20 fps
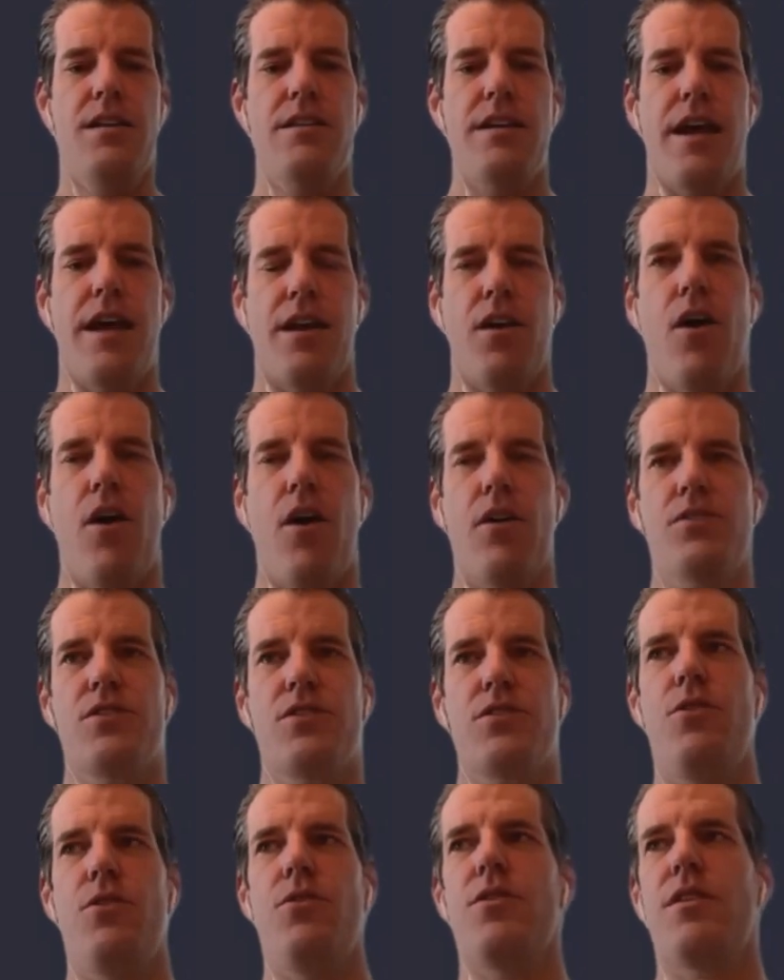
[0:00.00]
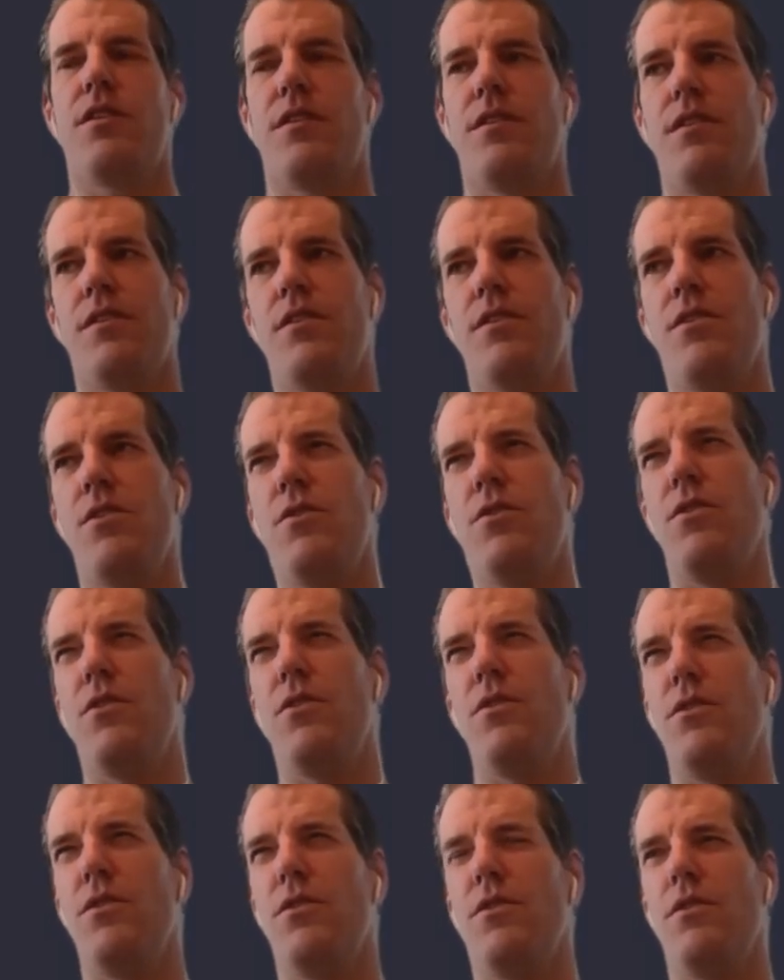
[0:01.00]
take all. So you can you
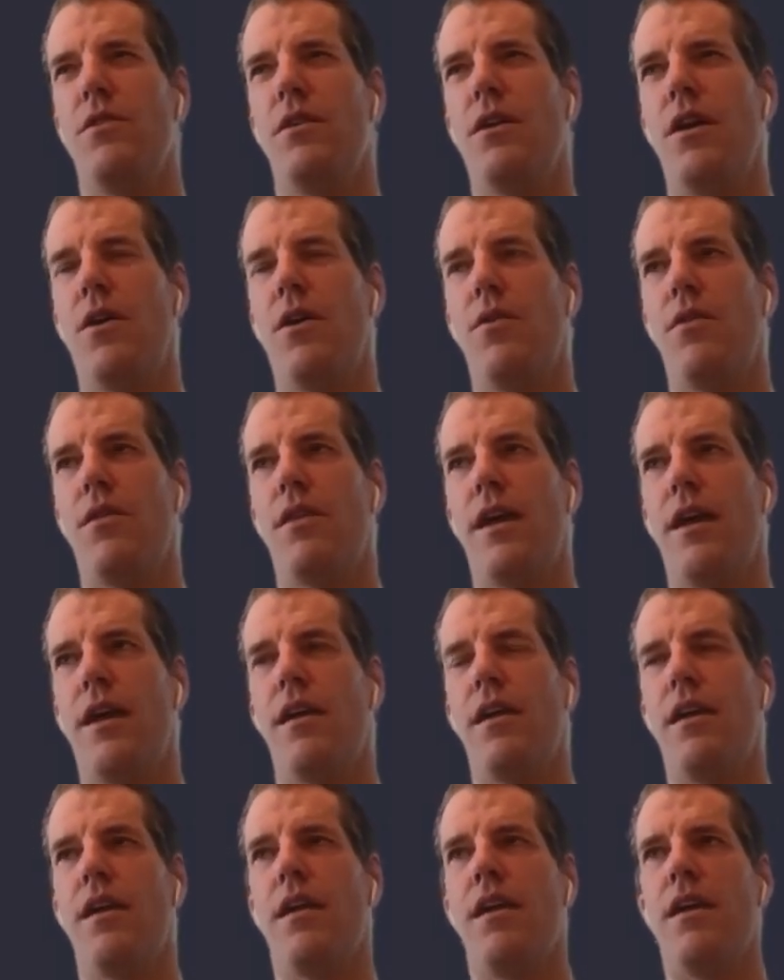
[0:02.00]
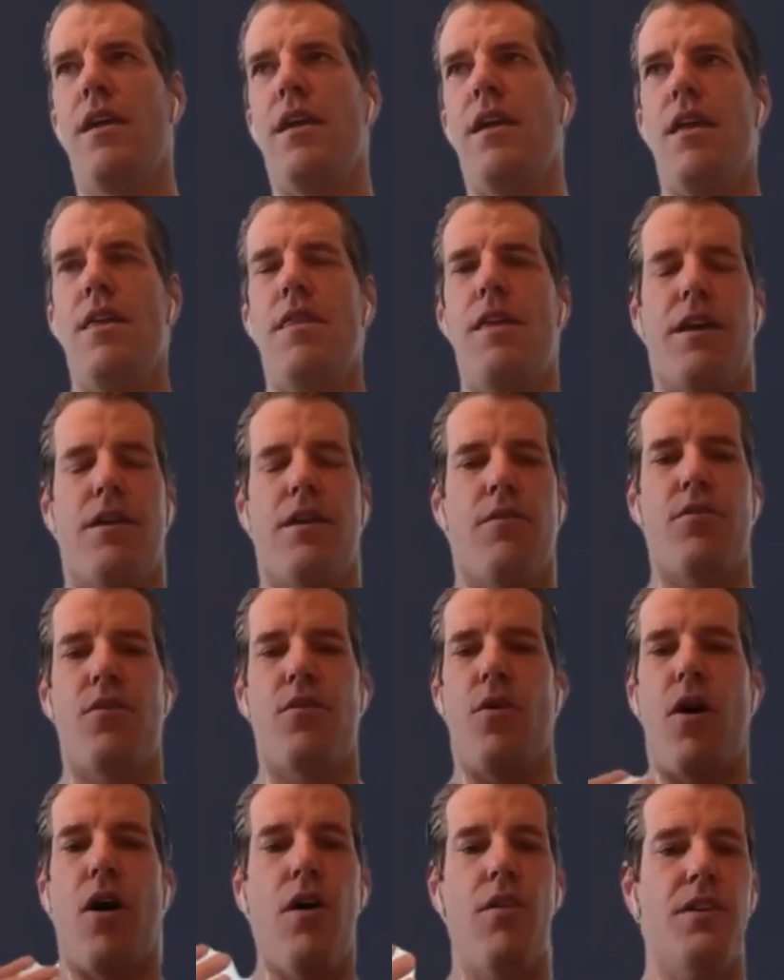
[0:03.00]
you know they they can throw
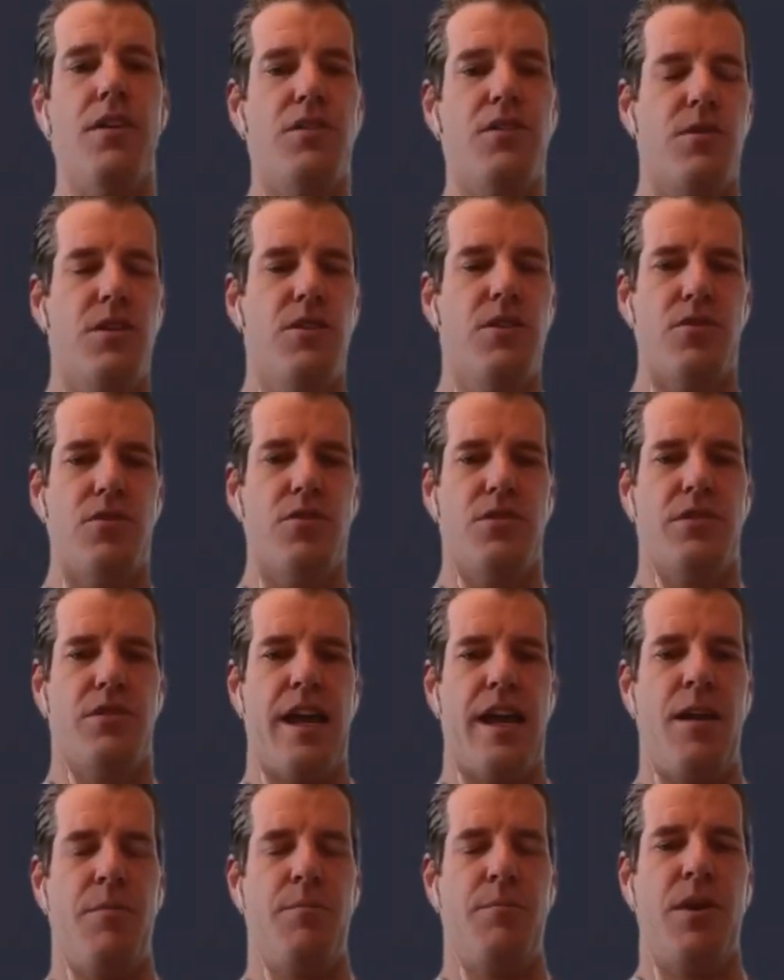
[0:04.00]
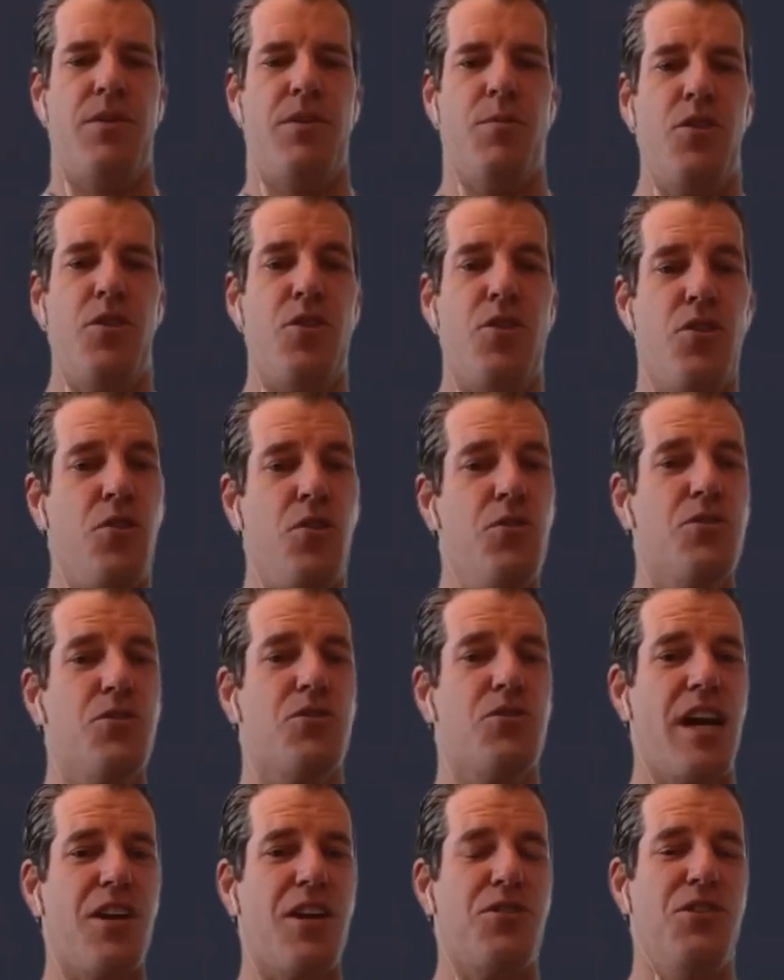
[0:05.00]
all these resources at it, but but the
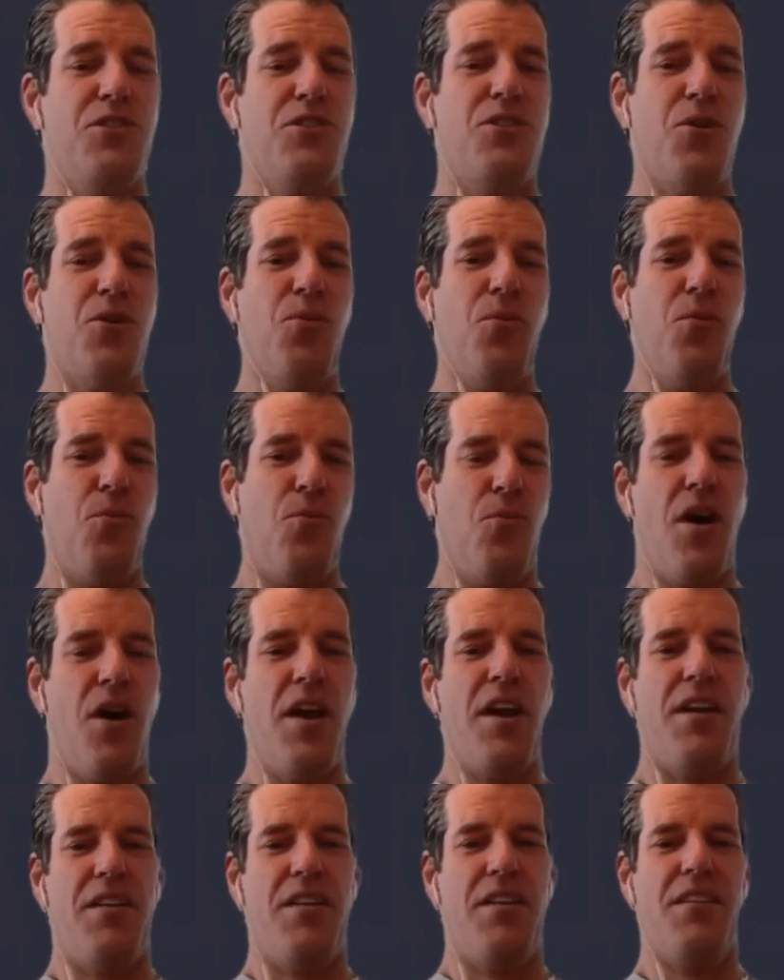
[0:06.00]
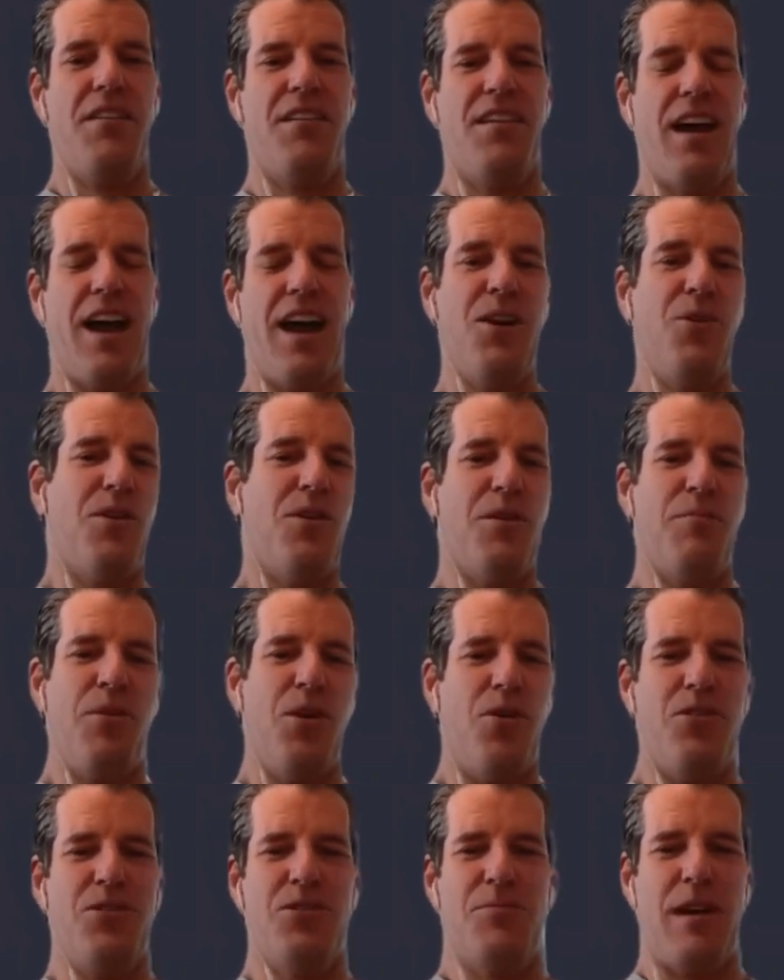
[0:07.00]
users actually don't want it. I don't want to
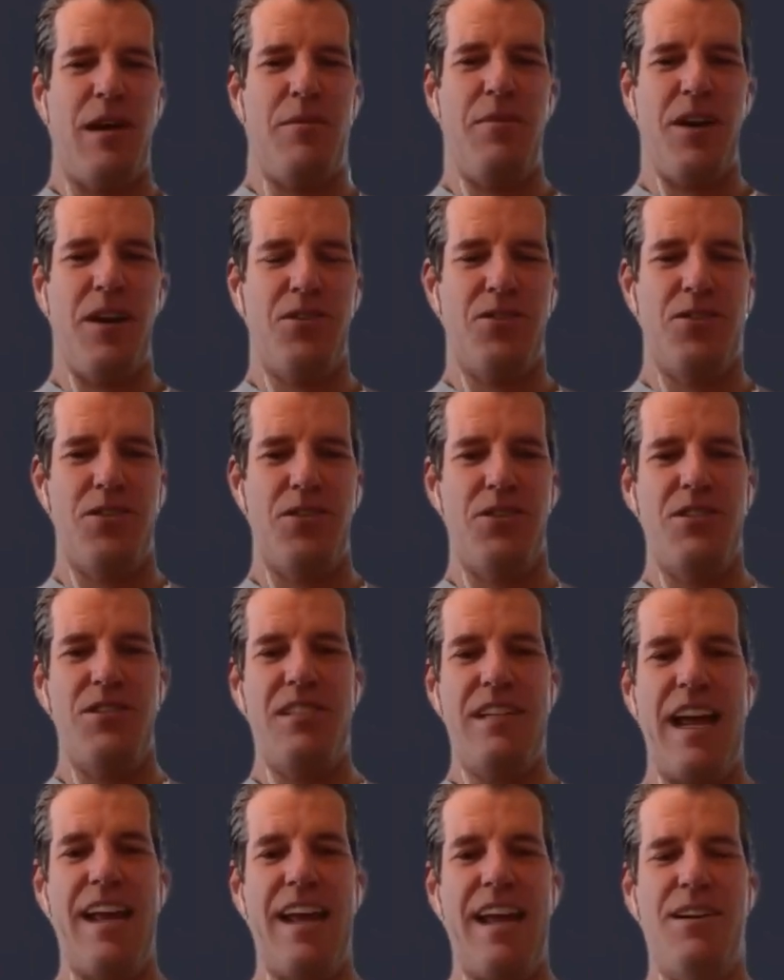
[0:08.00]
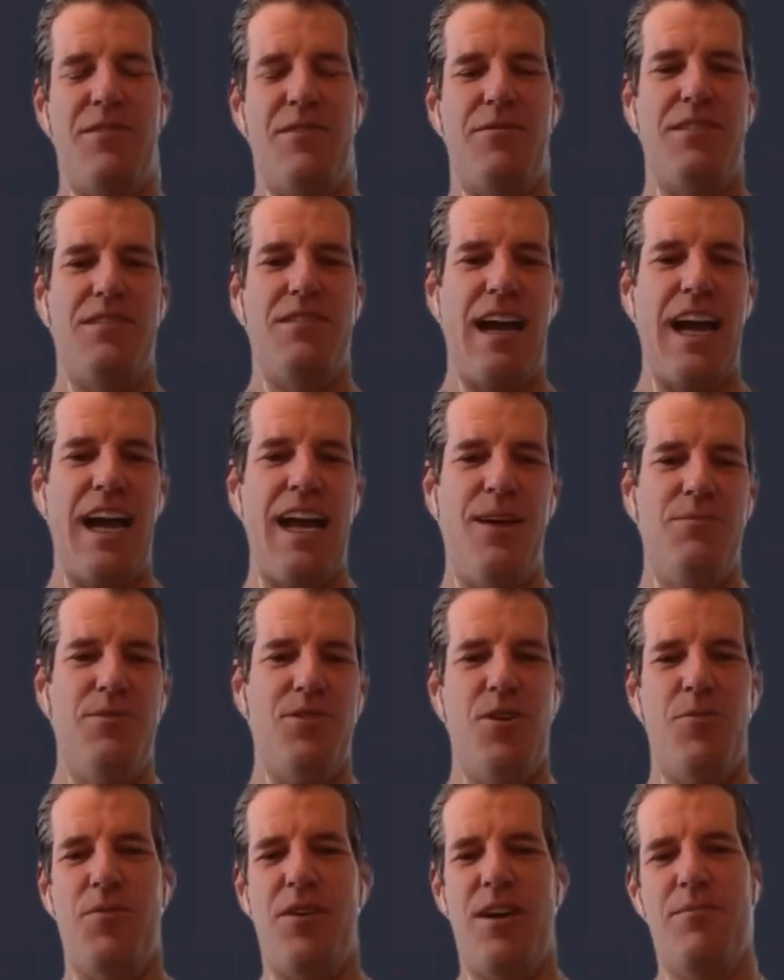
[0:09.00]
post my pictures ten different times,
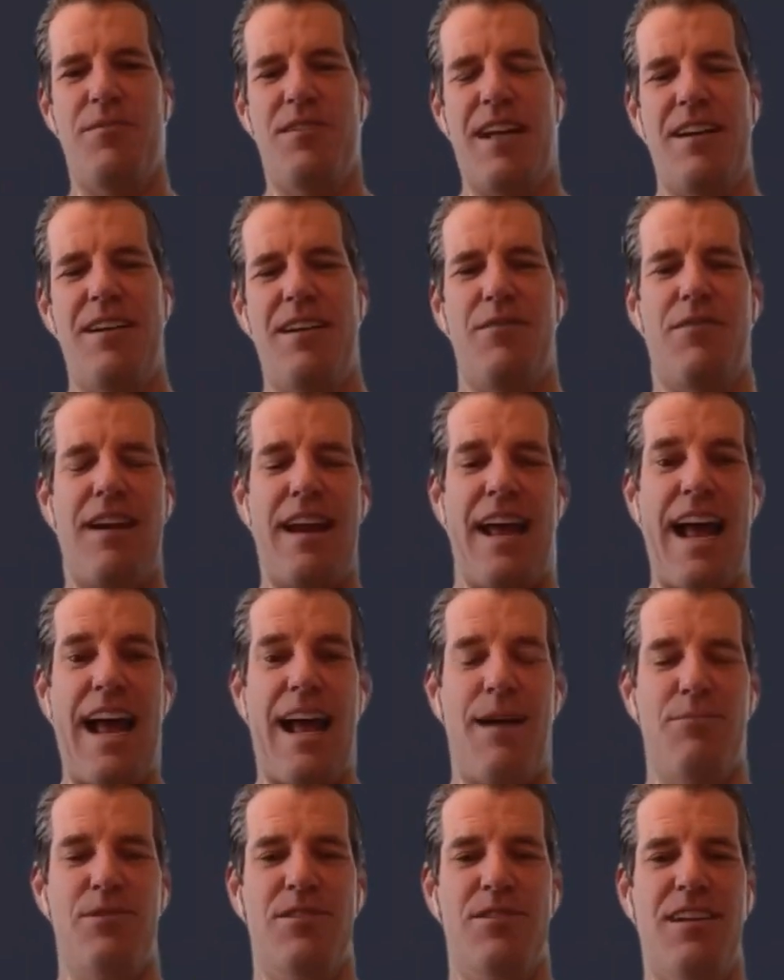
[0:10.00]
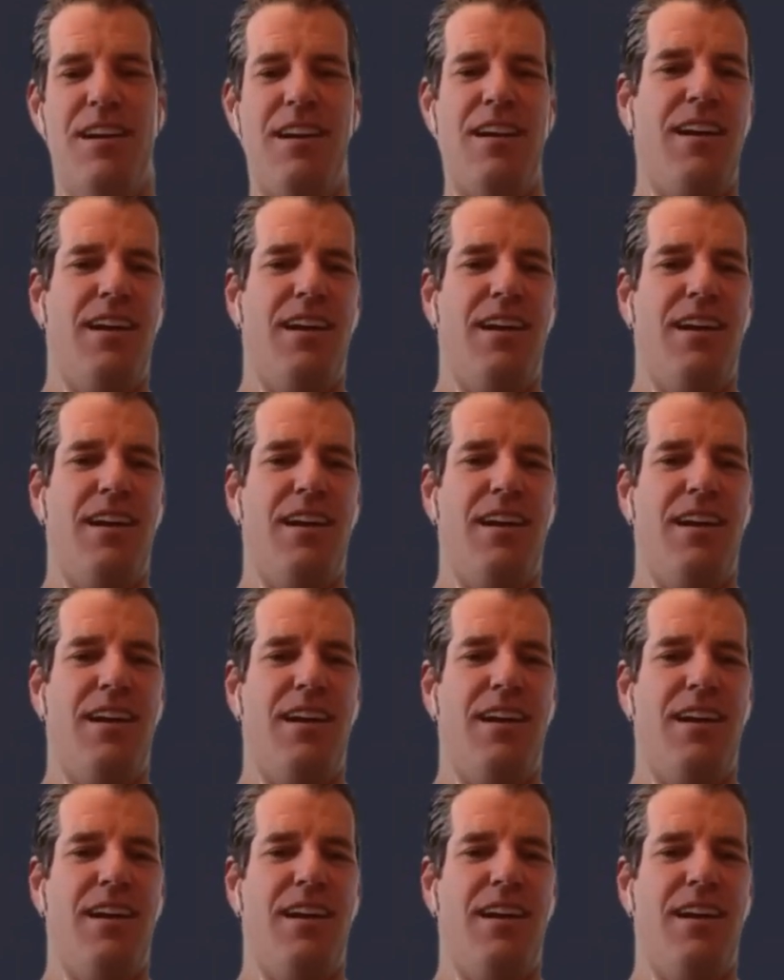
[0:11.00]
open up ten different apps.